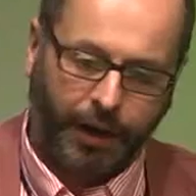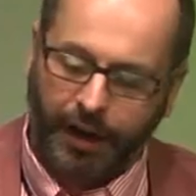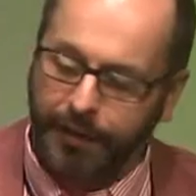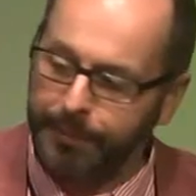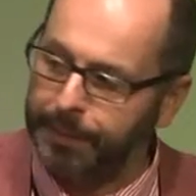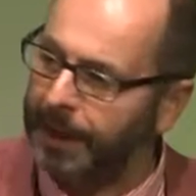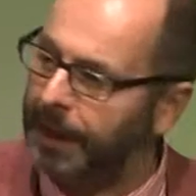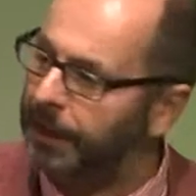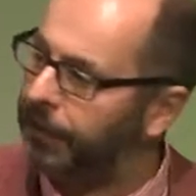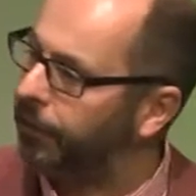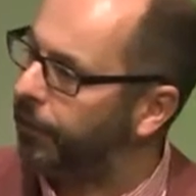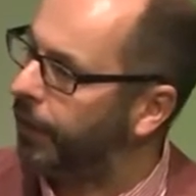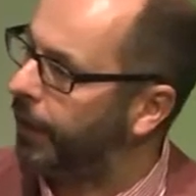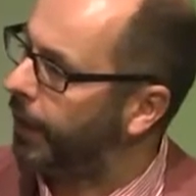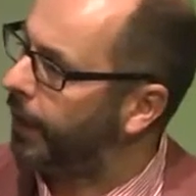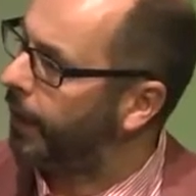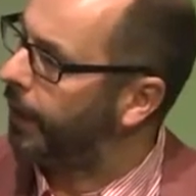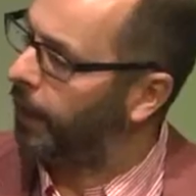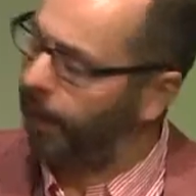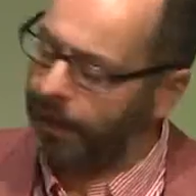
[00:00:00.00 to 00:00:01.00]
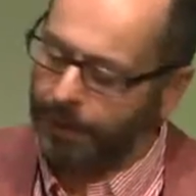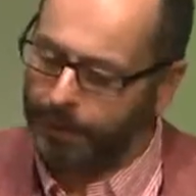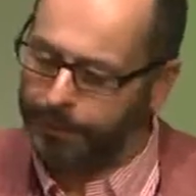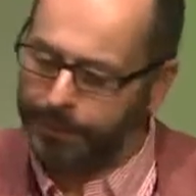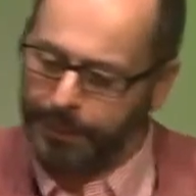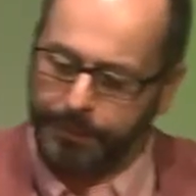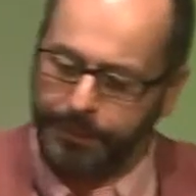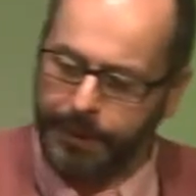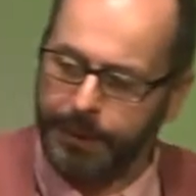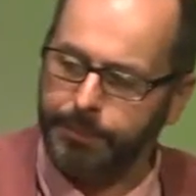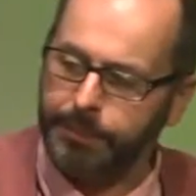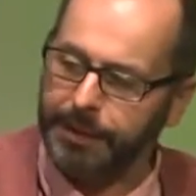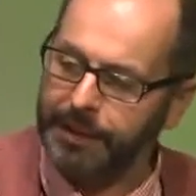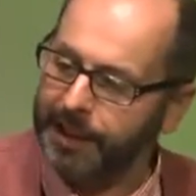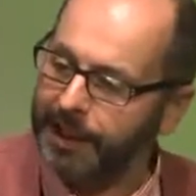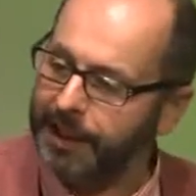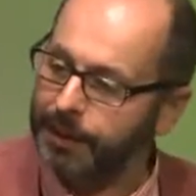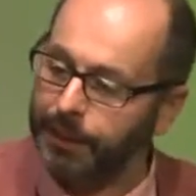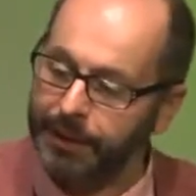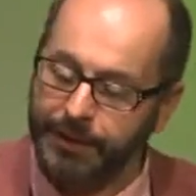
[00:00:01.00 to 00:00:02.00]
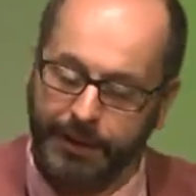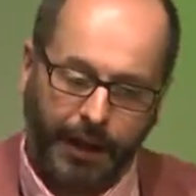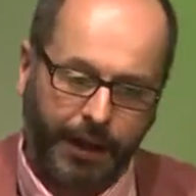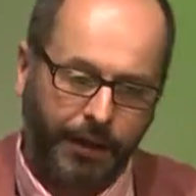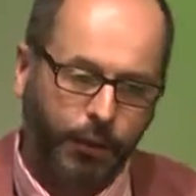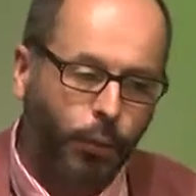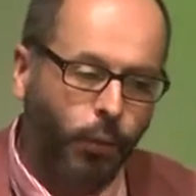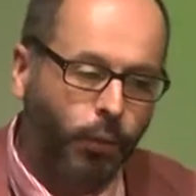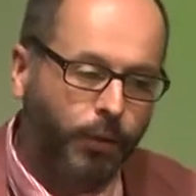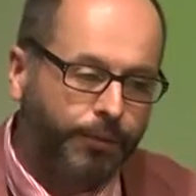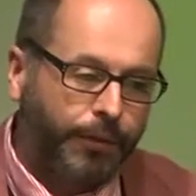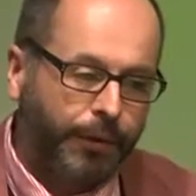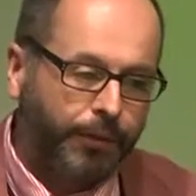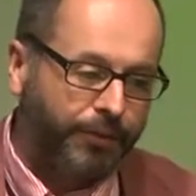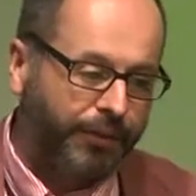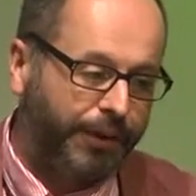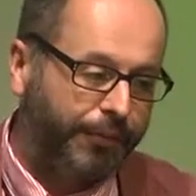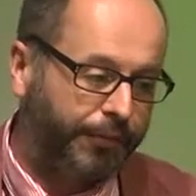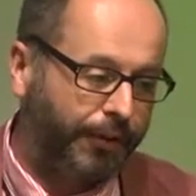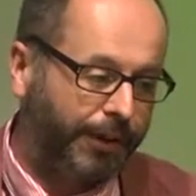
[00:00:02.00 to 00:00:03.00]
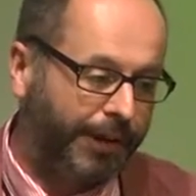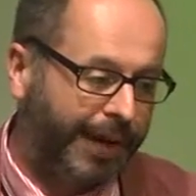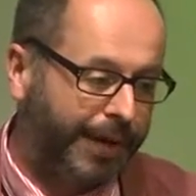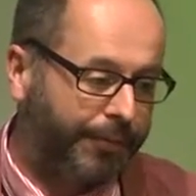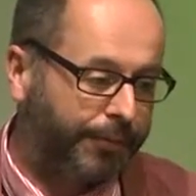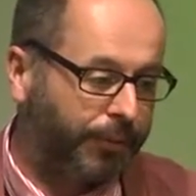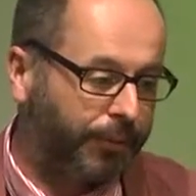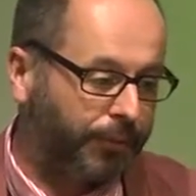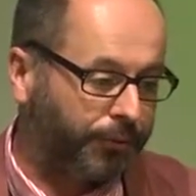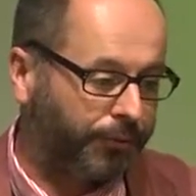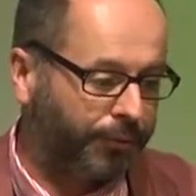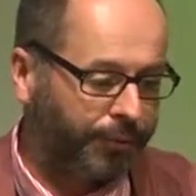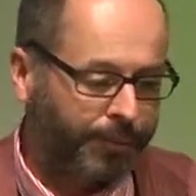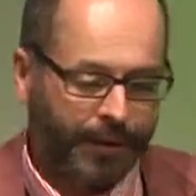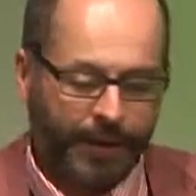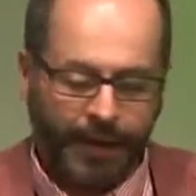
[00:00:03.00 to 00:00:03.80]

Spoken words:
I've been dealing with at all of those different levels.